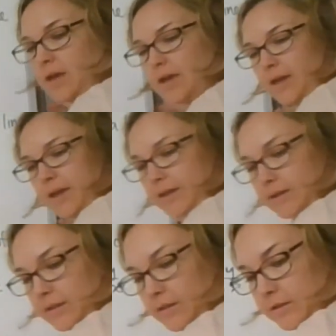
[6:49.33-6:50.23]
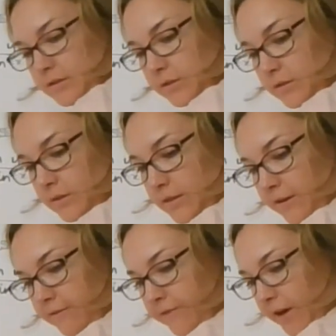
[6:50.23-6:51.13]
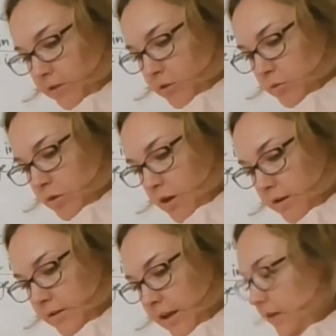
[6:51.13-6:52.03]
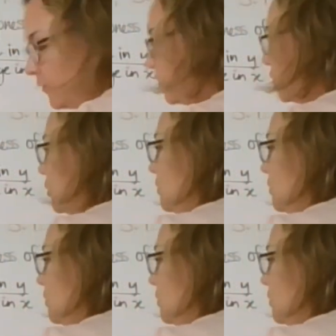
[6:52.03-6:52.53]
and their values are -2,